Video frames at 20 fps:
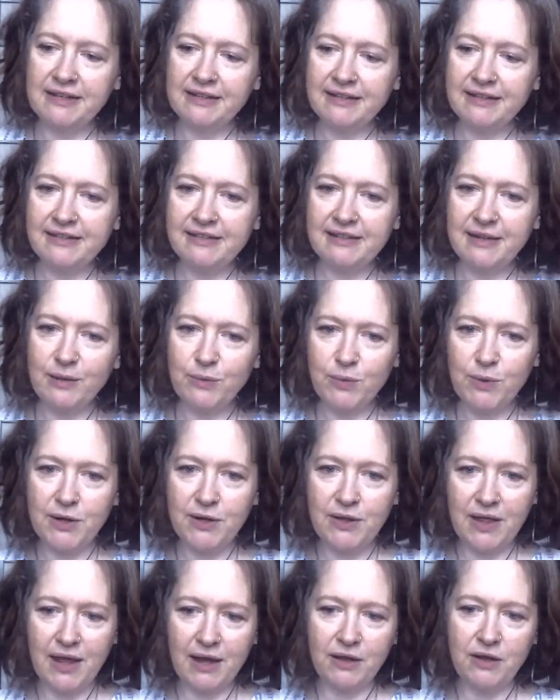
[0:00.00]
to see
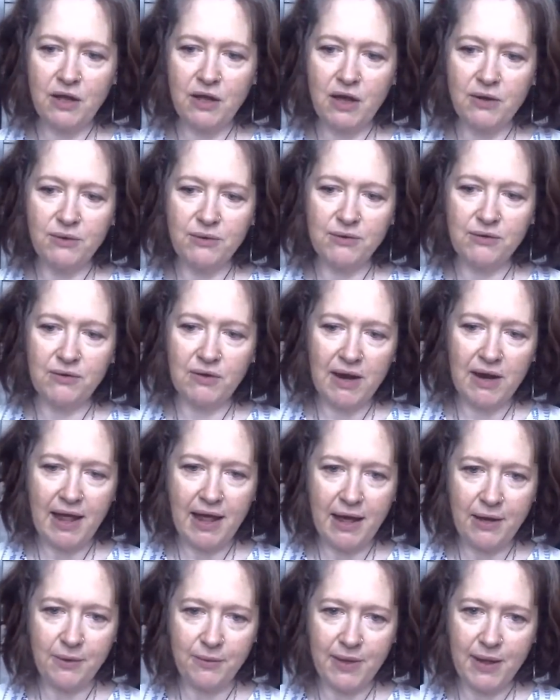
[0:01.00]
where that goes and how